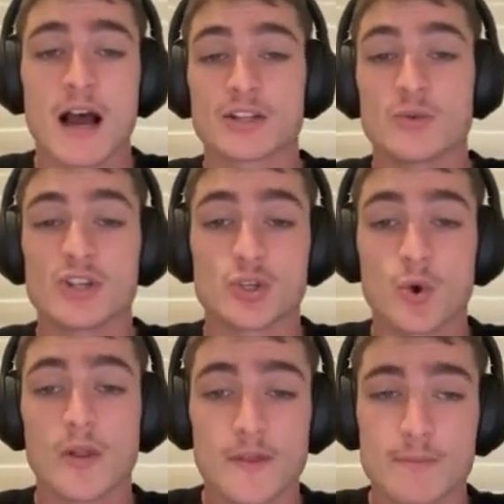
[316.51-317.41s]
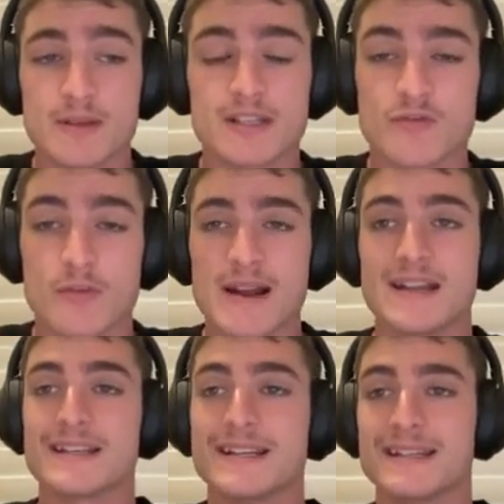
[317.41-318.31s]
to ensure that the business
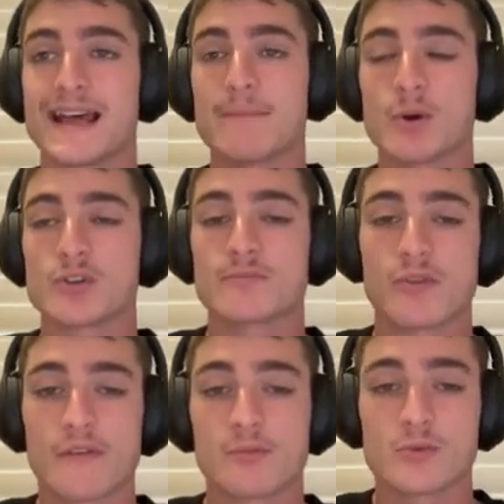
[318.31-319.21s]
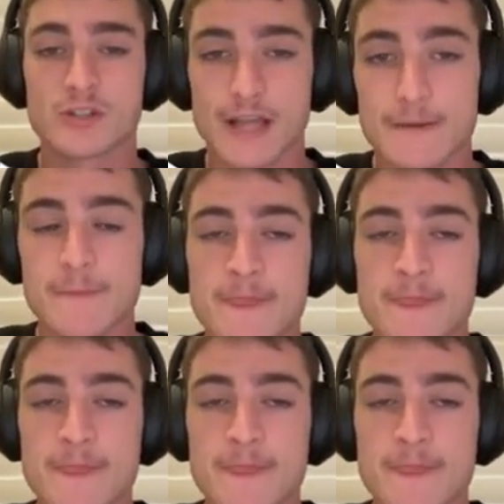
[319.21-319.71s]
remains in that most profitable state.